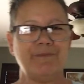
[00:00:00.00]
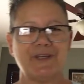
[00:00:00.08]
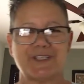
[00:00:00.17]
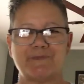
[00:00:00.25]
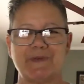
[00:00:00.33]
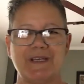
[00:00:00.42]

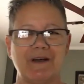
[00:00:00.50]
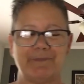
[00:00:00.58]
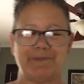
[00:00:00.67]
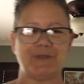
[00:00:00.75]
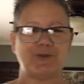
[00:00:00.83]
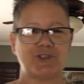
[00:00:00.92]
must be
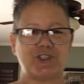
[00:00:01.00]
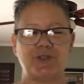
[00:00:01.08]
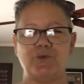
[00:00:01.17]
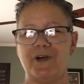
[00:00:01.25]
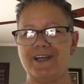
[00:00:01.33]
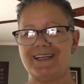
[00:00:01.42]
up because she
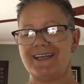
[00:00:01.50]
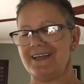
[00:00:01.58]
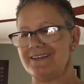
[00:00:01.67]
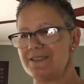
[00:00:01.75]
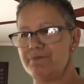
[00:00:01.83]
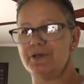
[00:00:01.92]
went
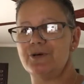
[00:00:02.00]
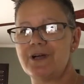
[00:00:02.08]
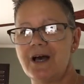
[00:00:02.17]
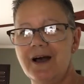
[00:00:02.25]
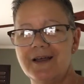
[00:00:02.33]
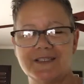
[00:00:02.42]
against Bill
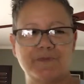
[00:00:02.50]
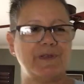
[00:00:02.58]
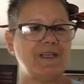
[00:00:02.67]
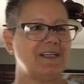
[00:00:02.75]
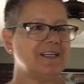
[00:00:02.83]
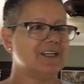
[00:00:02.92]

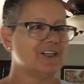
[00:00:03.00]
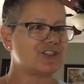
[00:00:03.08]
Cosby.